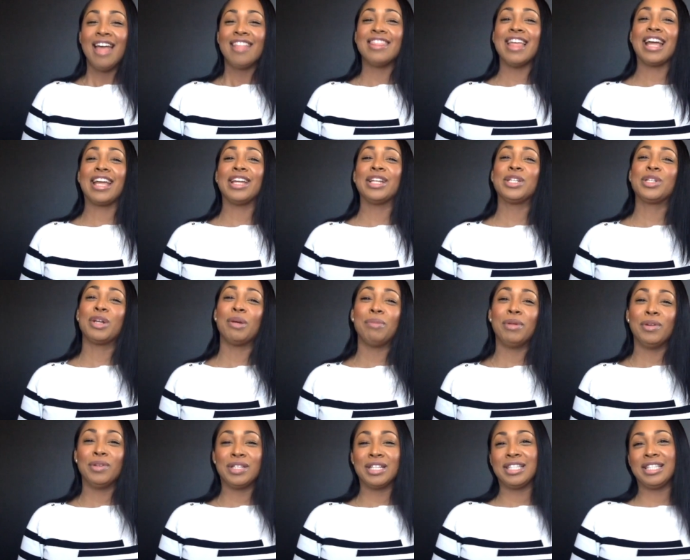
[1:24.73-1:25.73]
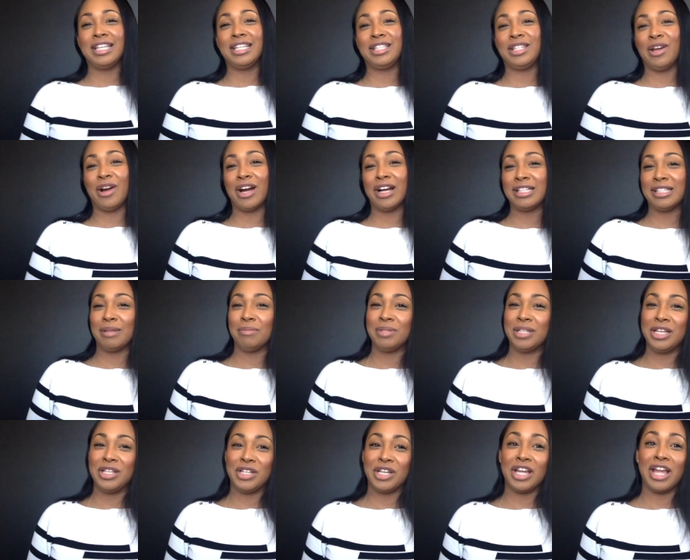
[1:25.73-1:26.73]
that contribute to CCRSM
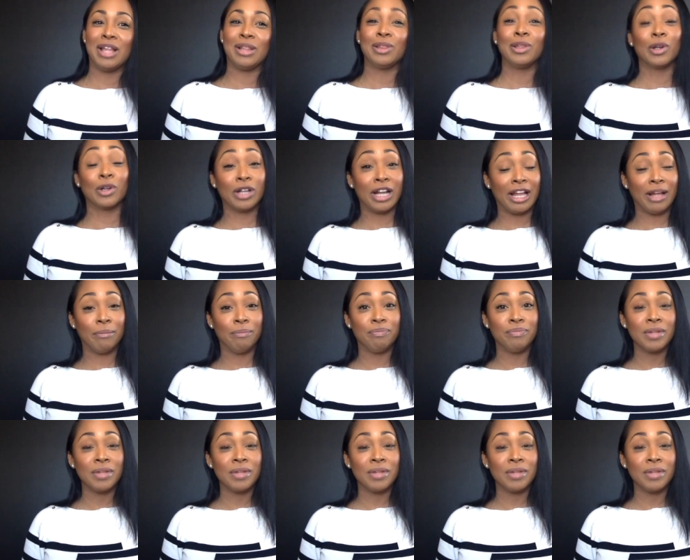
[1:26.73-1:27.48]
teaching and learning.